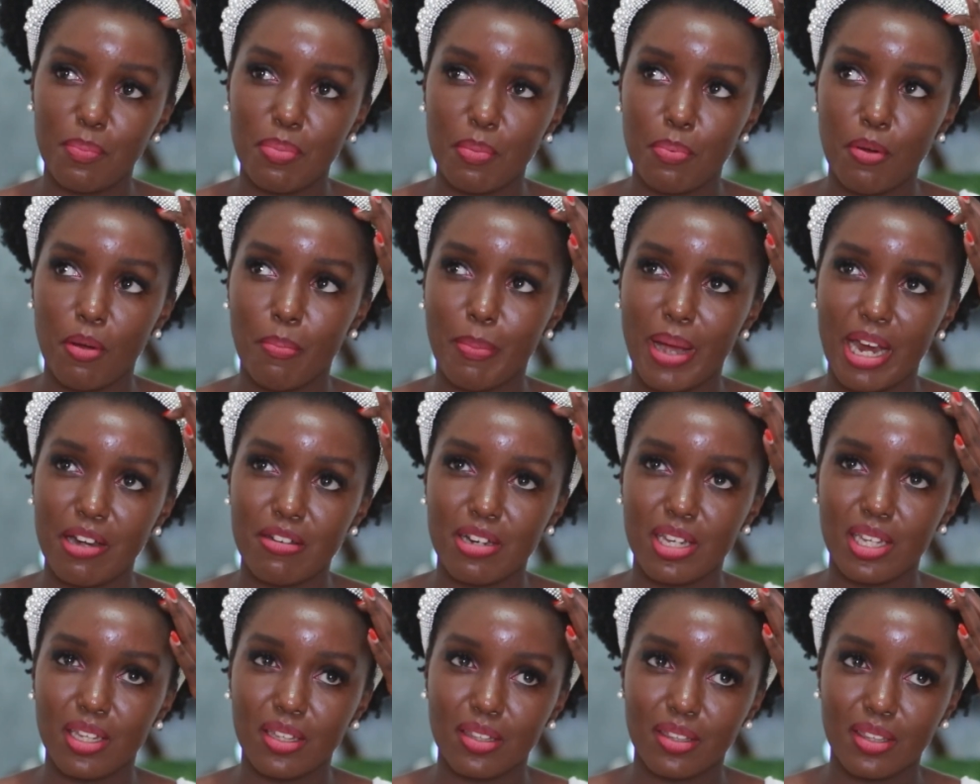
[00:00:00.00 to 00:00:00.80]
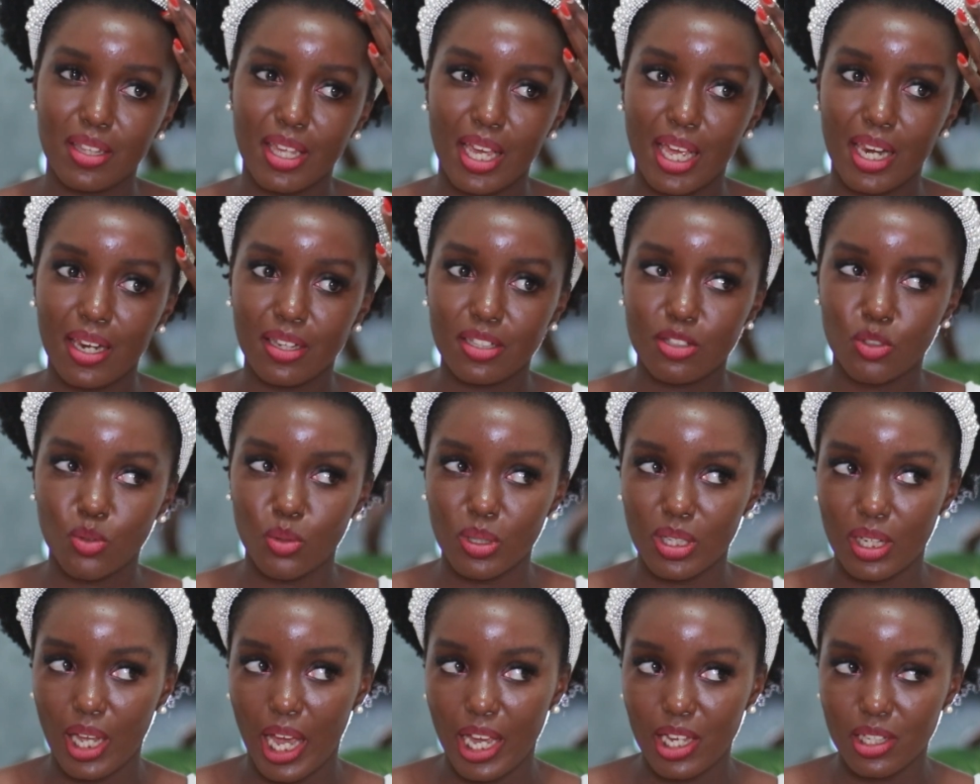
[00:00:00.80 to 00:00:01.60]
People marry, they are
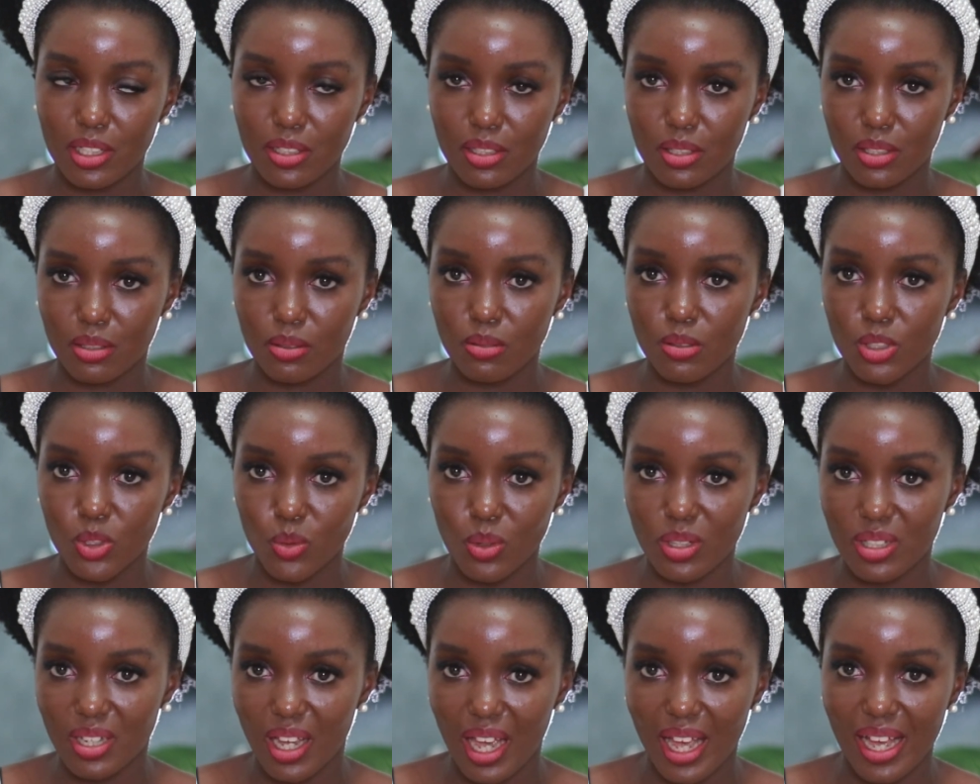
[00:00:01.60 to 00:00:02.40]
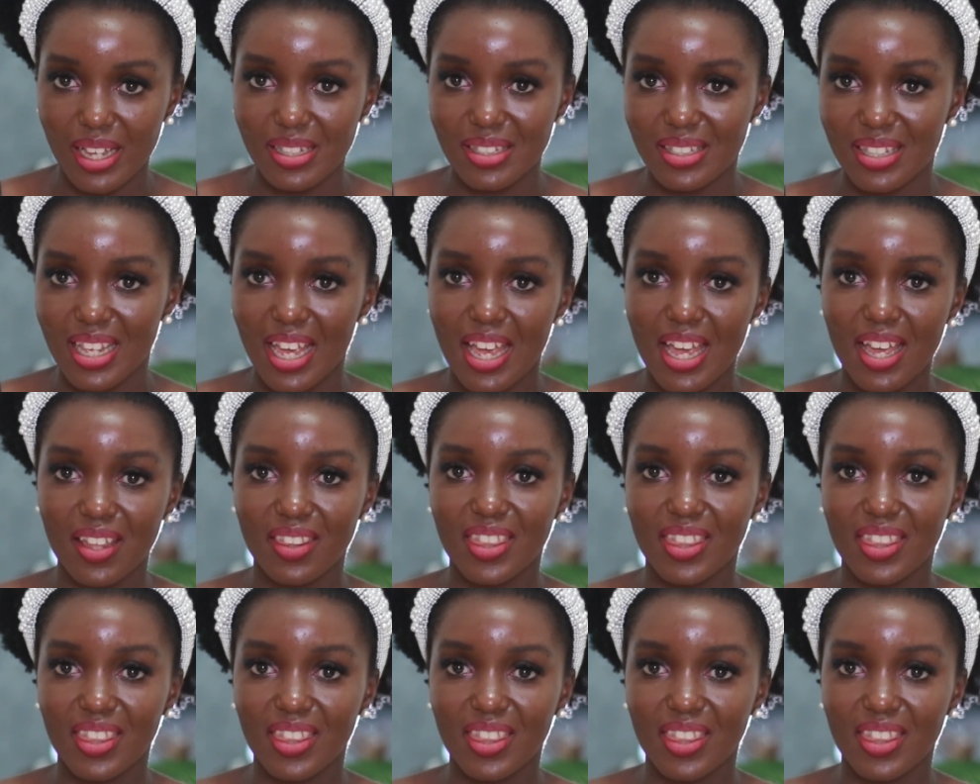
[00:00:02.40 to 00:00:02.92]
high school sweethearts,